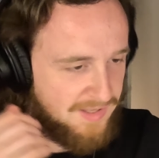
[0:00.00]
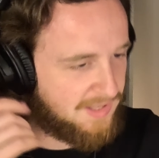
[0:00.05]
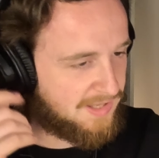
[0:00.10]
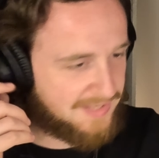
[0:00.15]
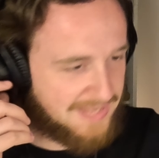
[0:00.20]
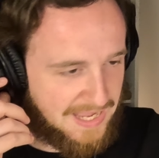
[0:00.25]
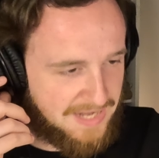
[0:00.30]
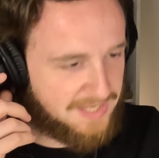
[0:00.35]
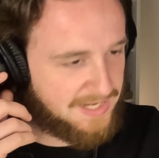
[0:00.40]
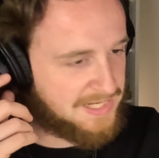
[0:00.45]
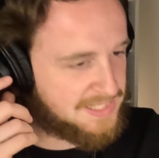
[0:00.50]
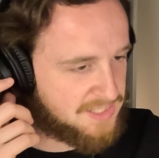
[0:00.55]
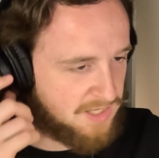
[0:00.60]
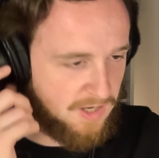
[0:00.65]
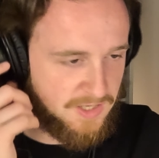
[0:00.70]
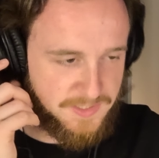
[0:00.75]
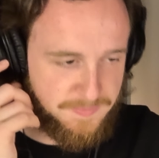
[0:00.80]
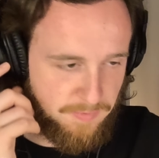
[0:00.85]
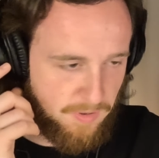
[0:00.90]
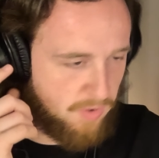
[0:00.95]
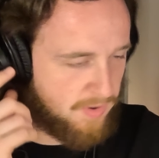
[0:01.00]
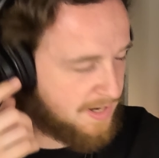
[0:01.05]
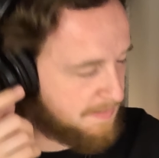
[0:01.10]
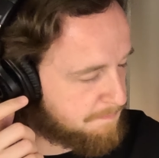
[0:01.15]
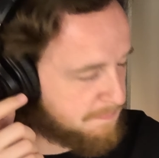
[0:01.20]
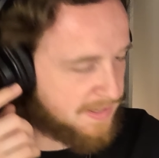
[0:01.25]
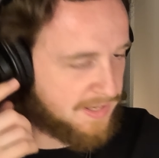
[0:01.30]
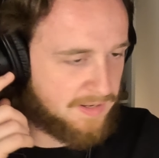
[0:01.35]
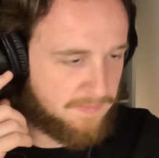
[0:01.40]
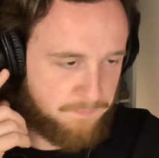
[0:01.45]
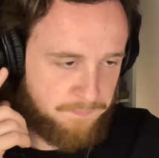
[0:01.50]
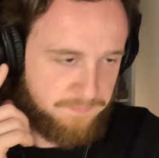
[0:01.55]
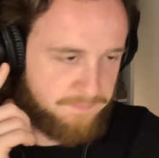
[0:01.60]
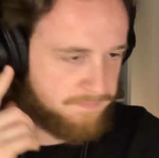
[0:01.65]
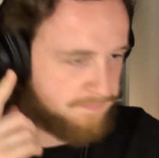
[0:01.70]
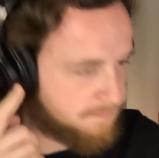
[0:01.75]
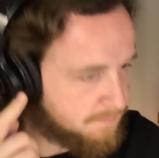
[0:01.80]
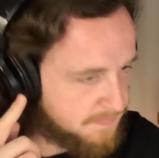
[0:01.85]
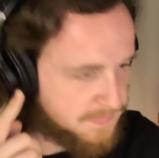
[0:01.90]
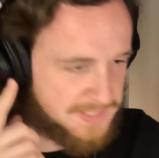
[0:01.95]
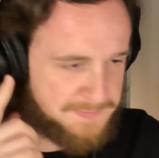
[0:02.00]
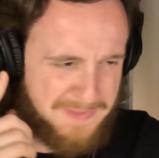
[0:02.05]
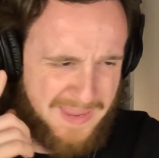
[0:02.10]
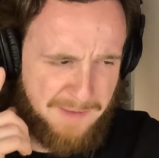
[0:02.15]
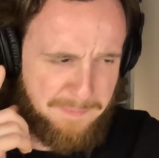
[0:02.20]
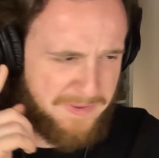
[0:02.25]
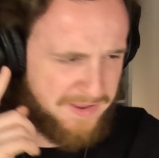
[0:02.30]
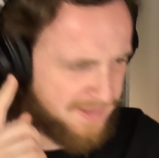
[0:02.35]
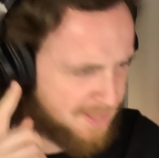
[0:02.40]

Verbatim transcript: Again, the guitars, bro. Hit me. Spank me.